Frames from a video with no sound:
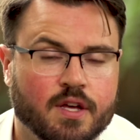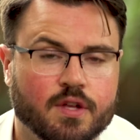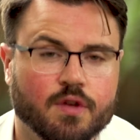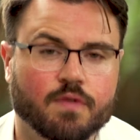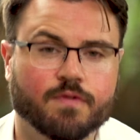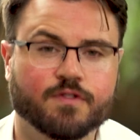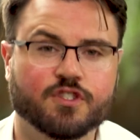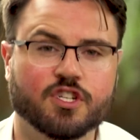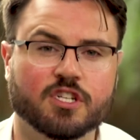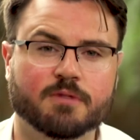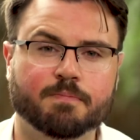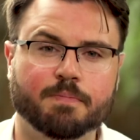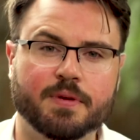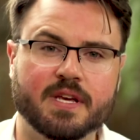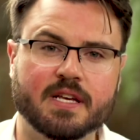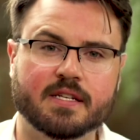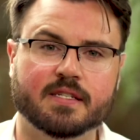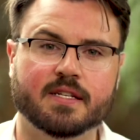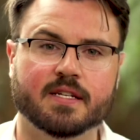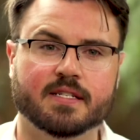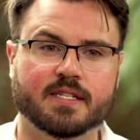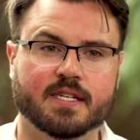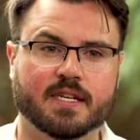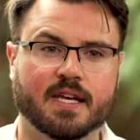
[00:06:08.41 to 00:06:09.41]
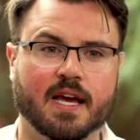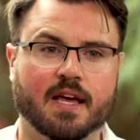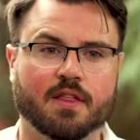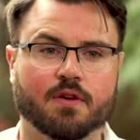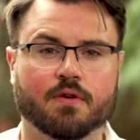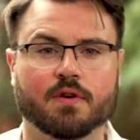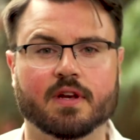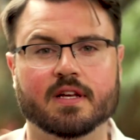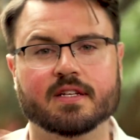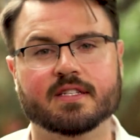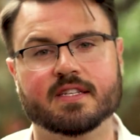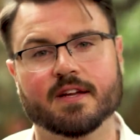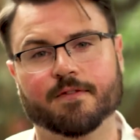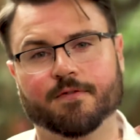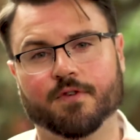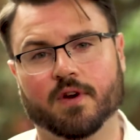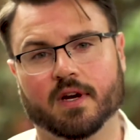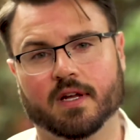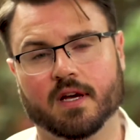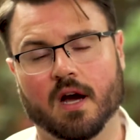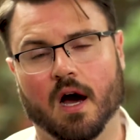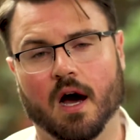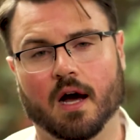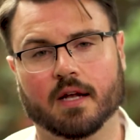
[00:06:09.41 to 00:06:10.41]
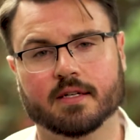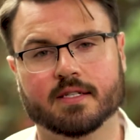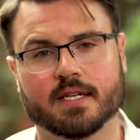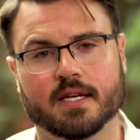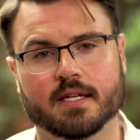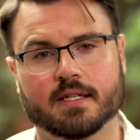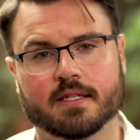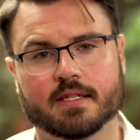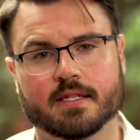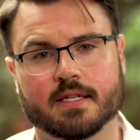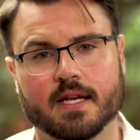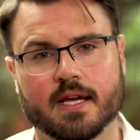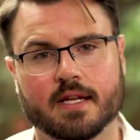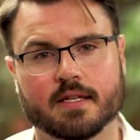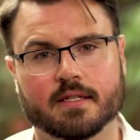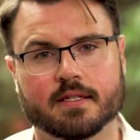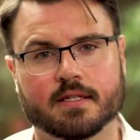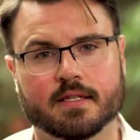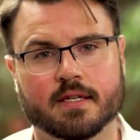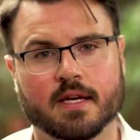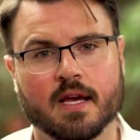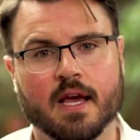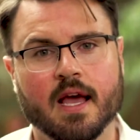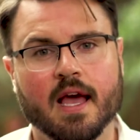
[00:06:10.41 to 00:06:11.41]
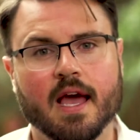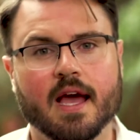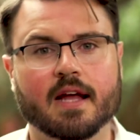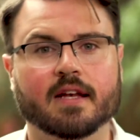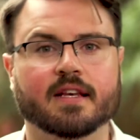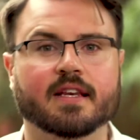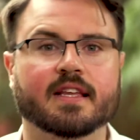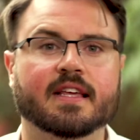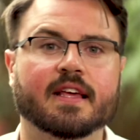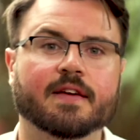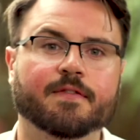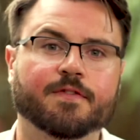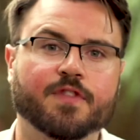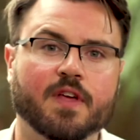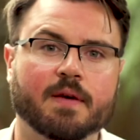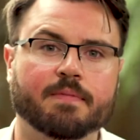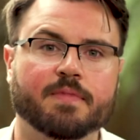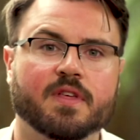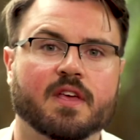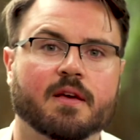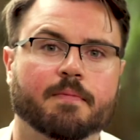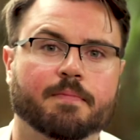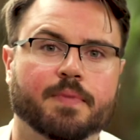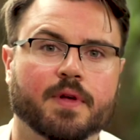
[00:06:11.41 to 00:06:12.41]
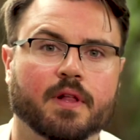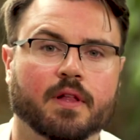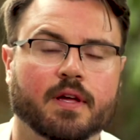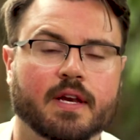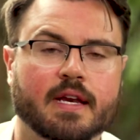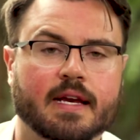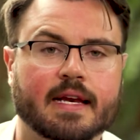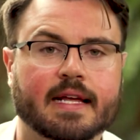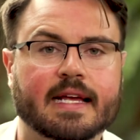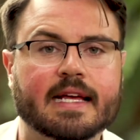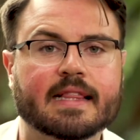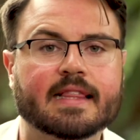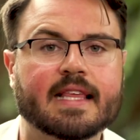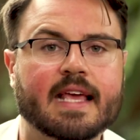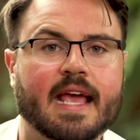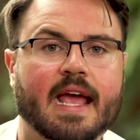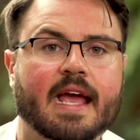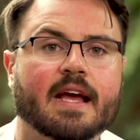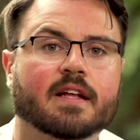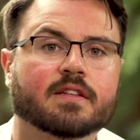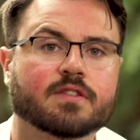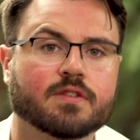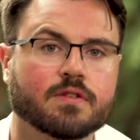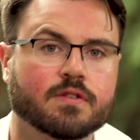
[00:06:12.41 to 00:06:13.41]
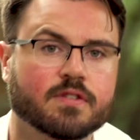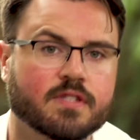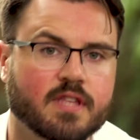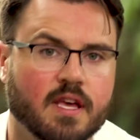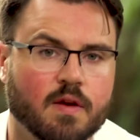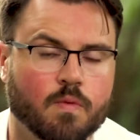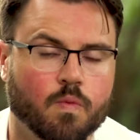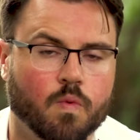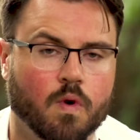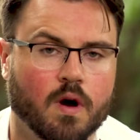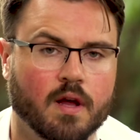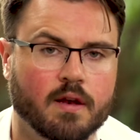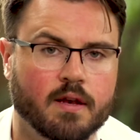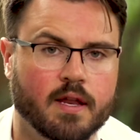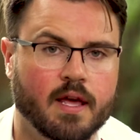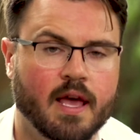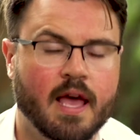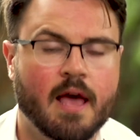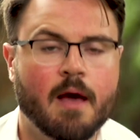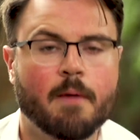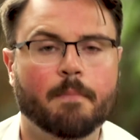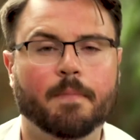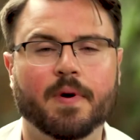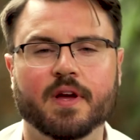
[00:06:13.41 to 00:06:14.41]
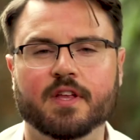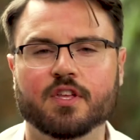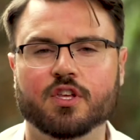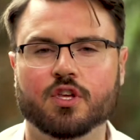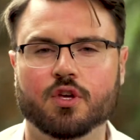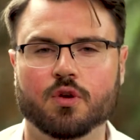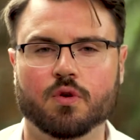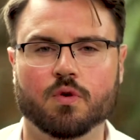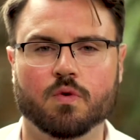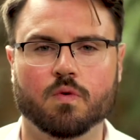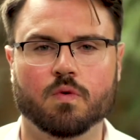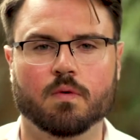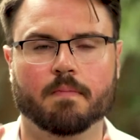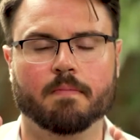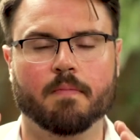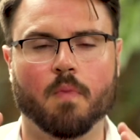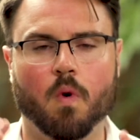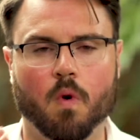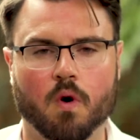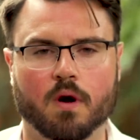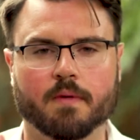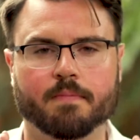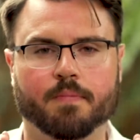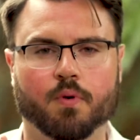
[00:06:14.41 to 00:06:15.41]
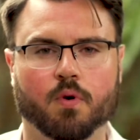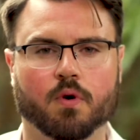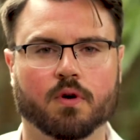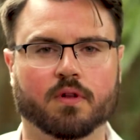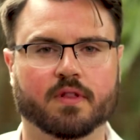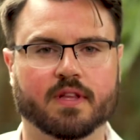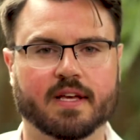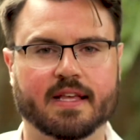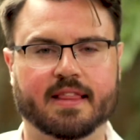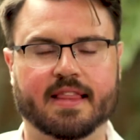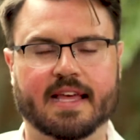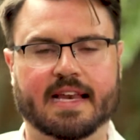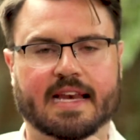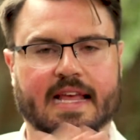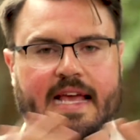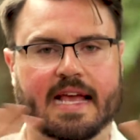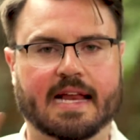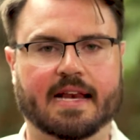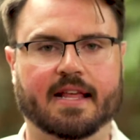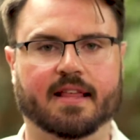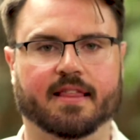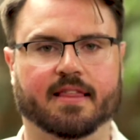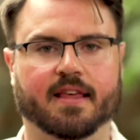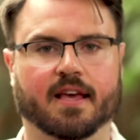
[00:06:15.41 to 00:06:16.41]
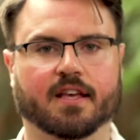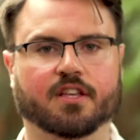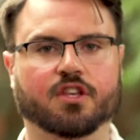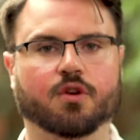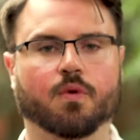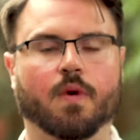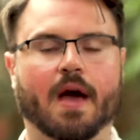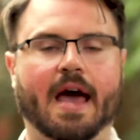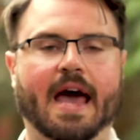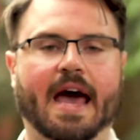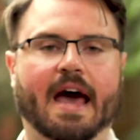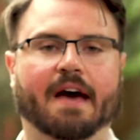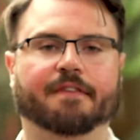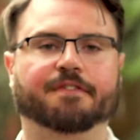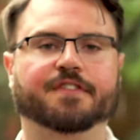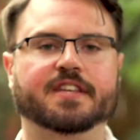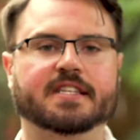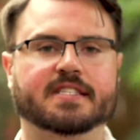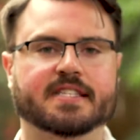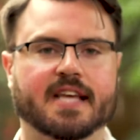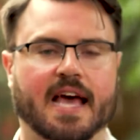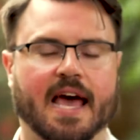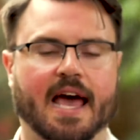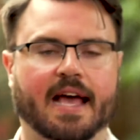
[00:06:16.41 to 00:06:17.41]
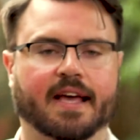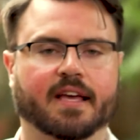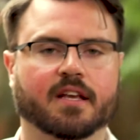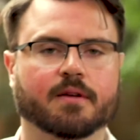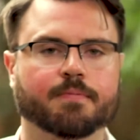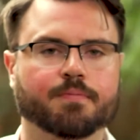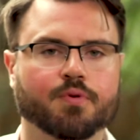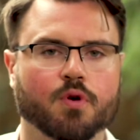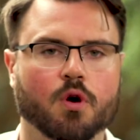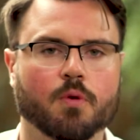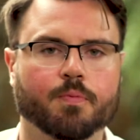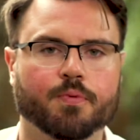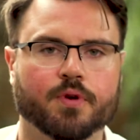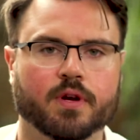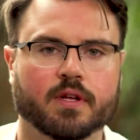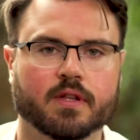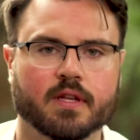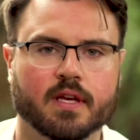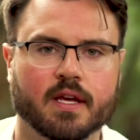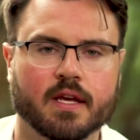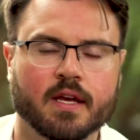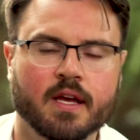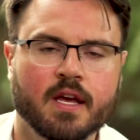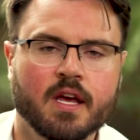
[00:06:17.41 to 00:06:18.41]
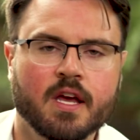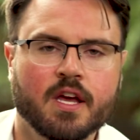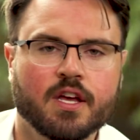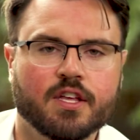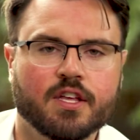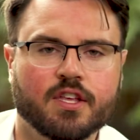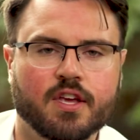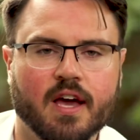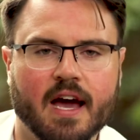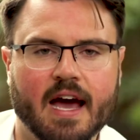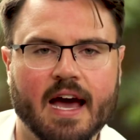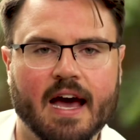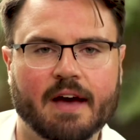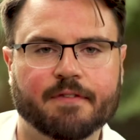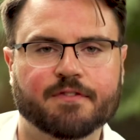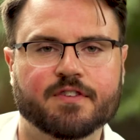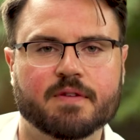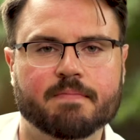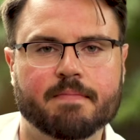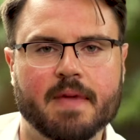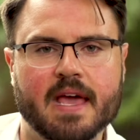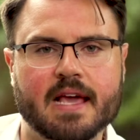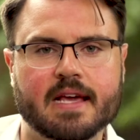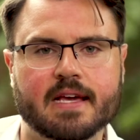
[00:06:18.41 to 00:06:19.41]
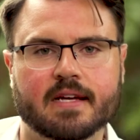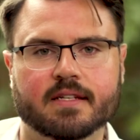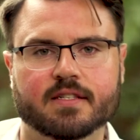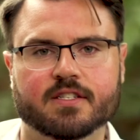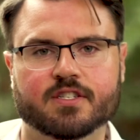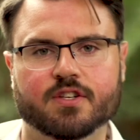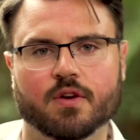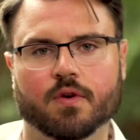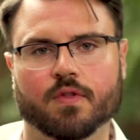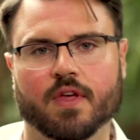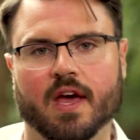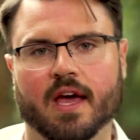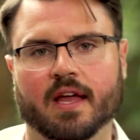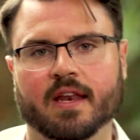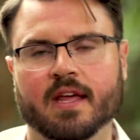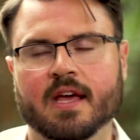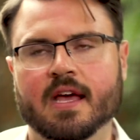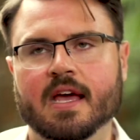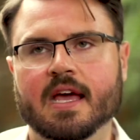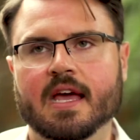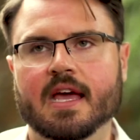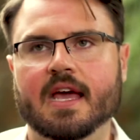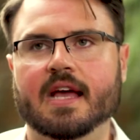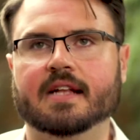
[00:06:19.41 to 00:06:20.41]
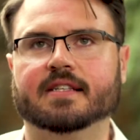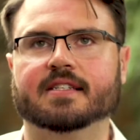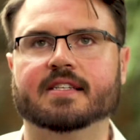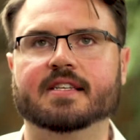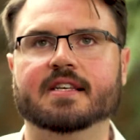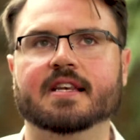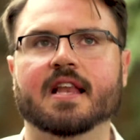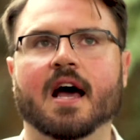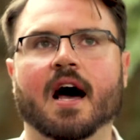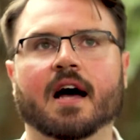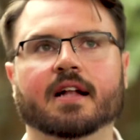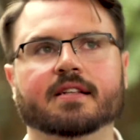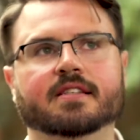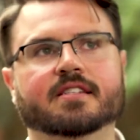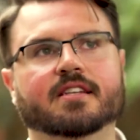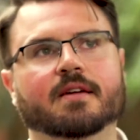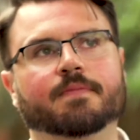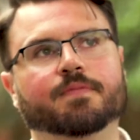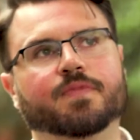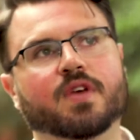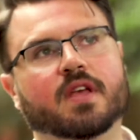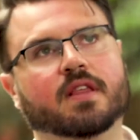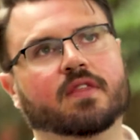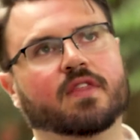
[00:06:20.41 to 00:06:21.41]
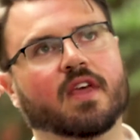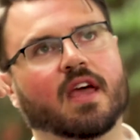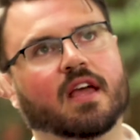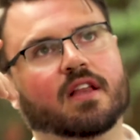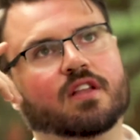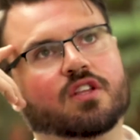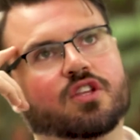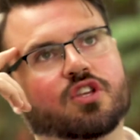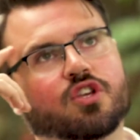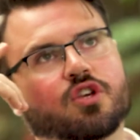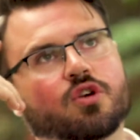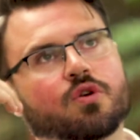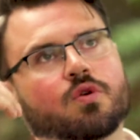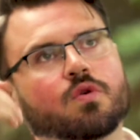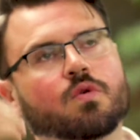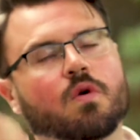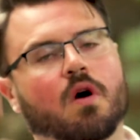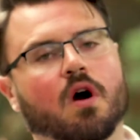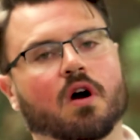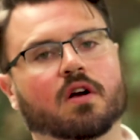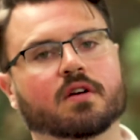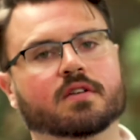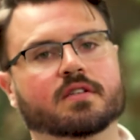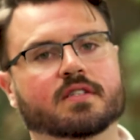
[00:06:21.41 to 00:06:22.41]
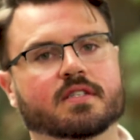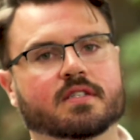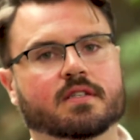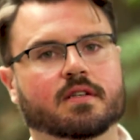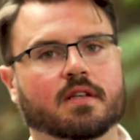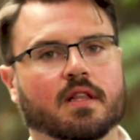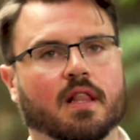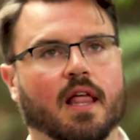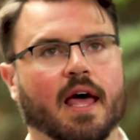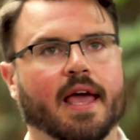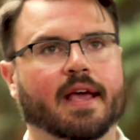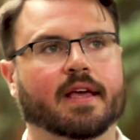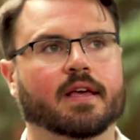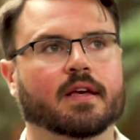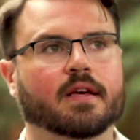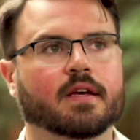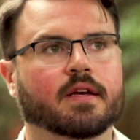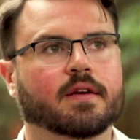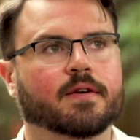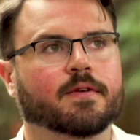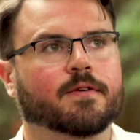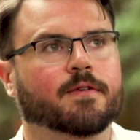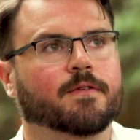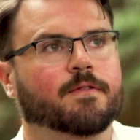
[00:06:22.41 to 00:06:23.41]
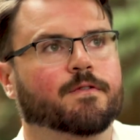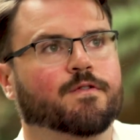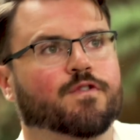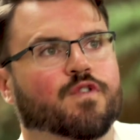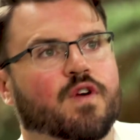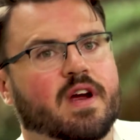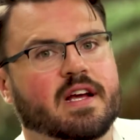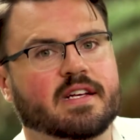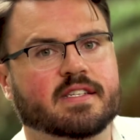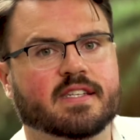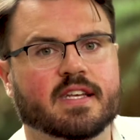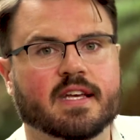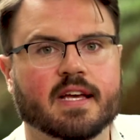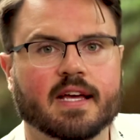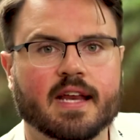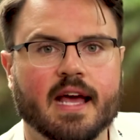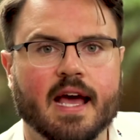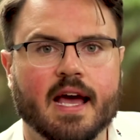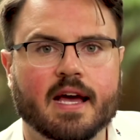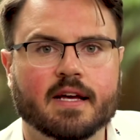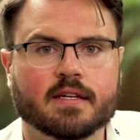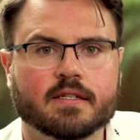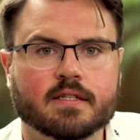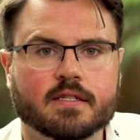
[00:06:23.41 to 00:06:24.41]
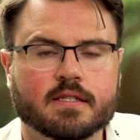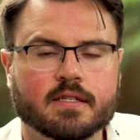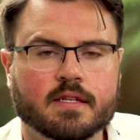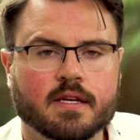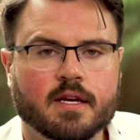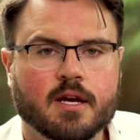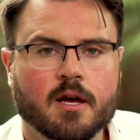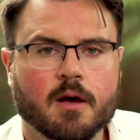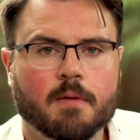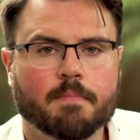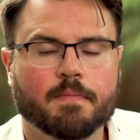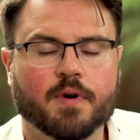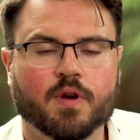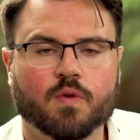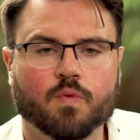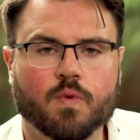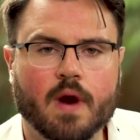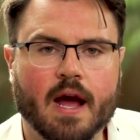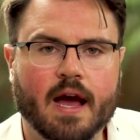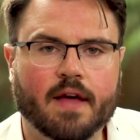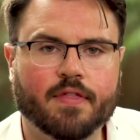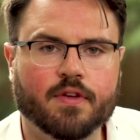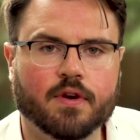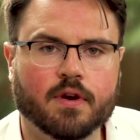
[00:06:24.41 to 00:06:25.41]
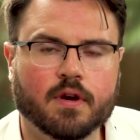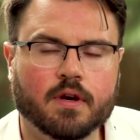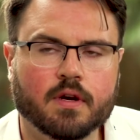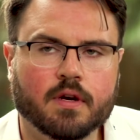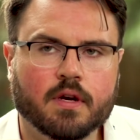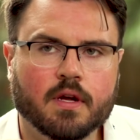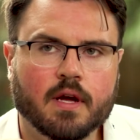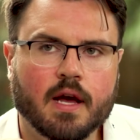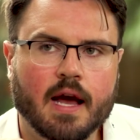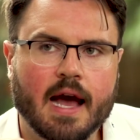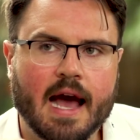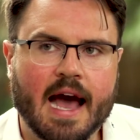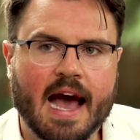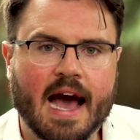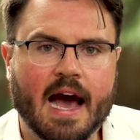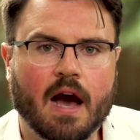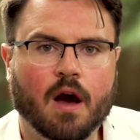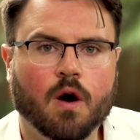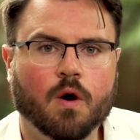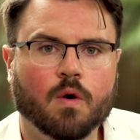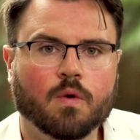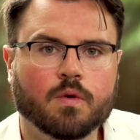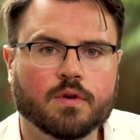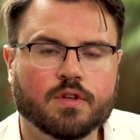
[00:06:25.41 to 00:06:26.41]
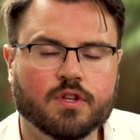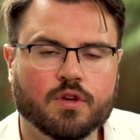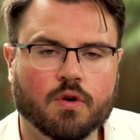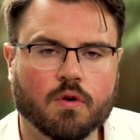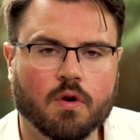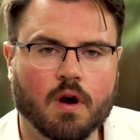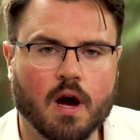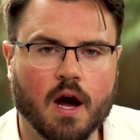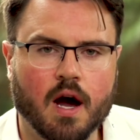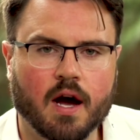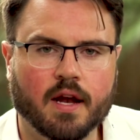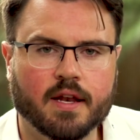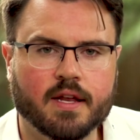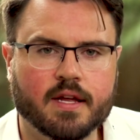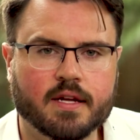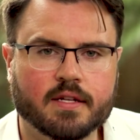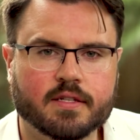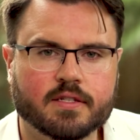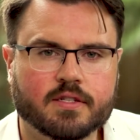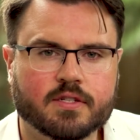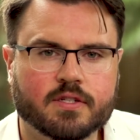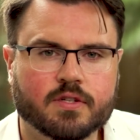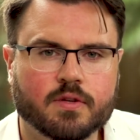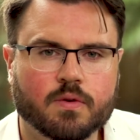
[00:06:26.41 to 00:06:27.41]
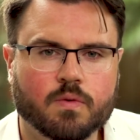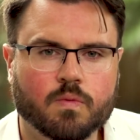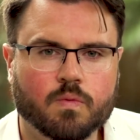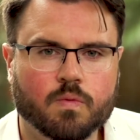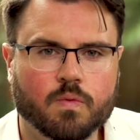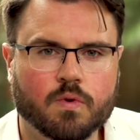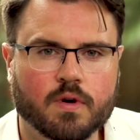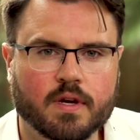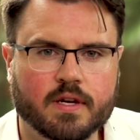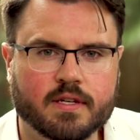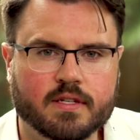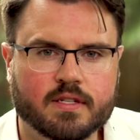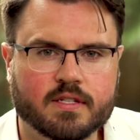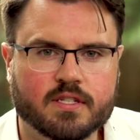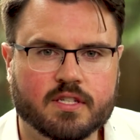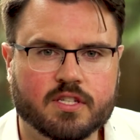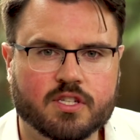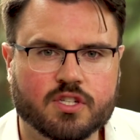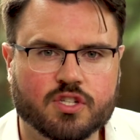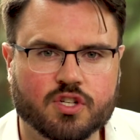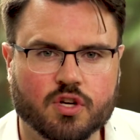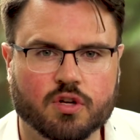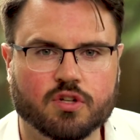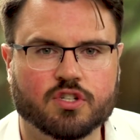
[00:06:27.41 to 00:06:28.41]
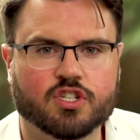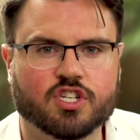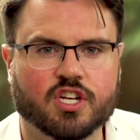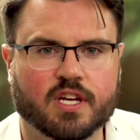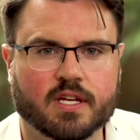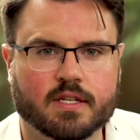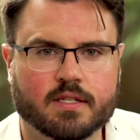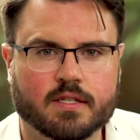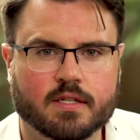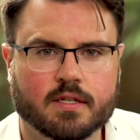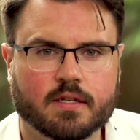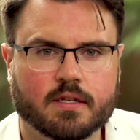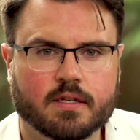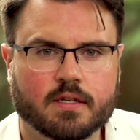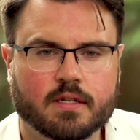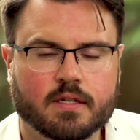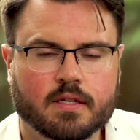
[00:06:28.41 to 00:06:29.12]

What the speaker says: You've just pieced it together in a different content sense and give them the ability to get the answers they want, but you, more importantly than anything, you have to tag it appropriately. You have to make it so that it's not something that you are like phrasing it as, but rather how your audience would search it.